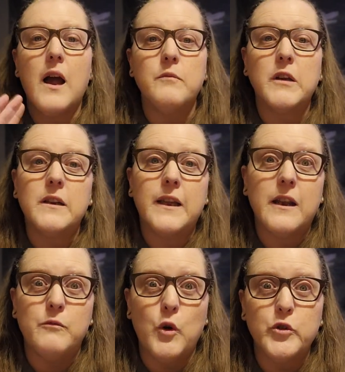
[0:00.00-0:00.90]
I'm gonna
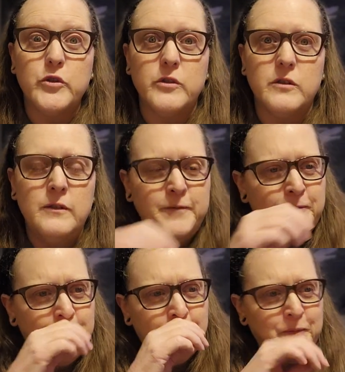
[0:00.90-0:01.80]
get emotional
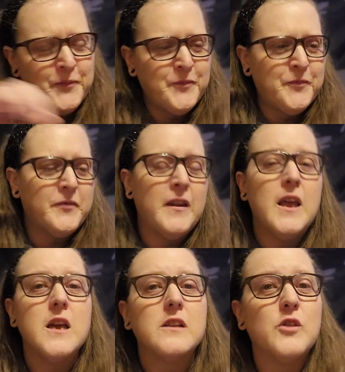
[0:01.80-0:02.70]

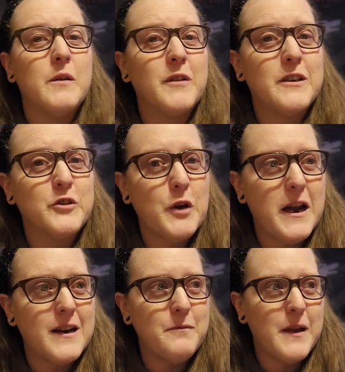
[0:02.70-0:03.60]
so I'm gonna
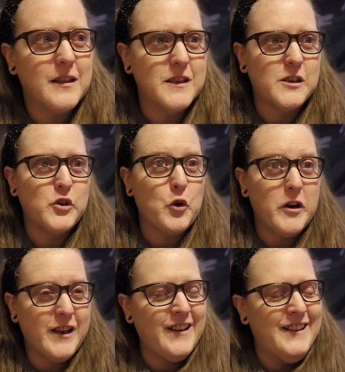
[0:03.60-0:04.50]
try to make this
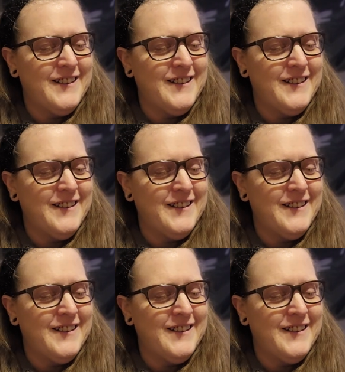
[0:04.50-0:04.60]
short